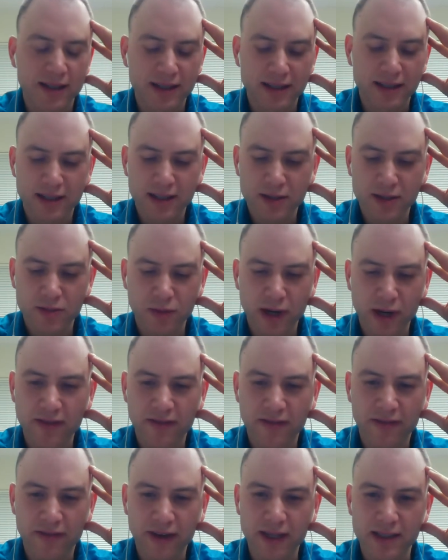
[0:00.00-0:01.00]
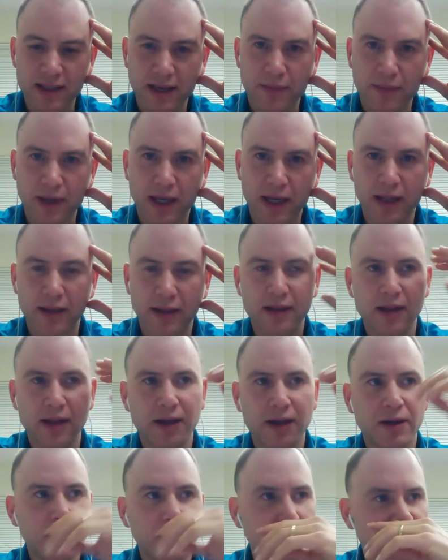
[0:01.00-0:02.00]
is what I face. I mean,
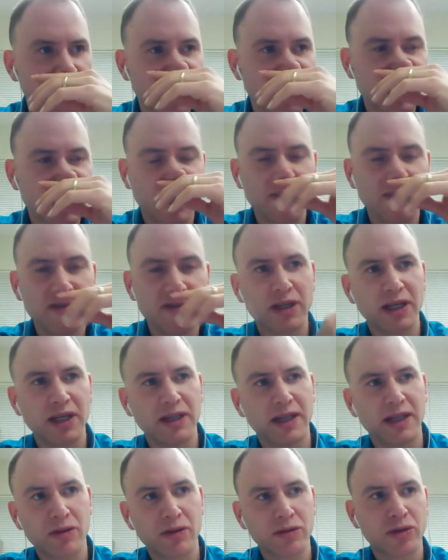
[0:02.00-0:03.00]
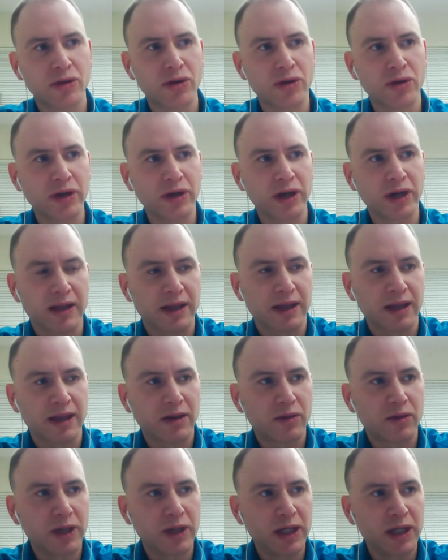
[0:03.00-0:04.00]
a chef should eat their own cooking. I think
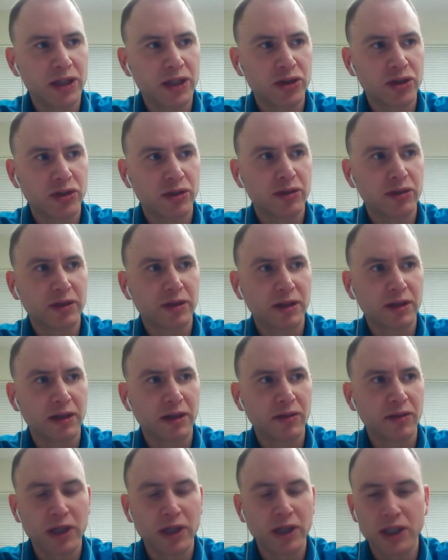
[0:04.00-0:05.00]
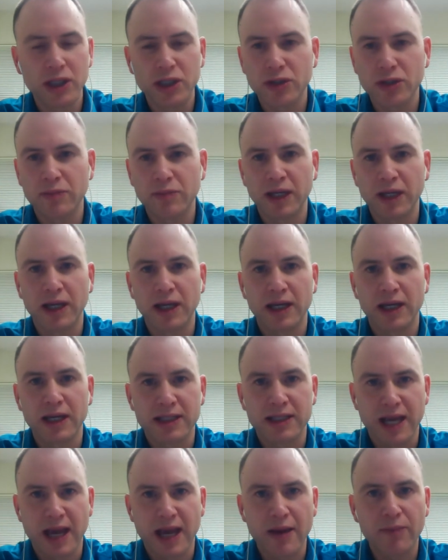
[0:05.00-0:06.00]
we should be an
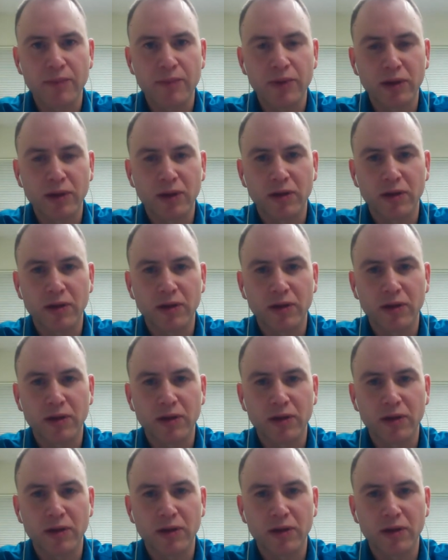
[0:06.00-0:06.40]
example of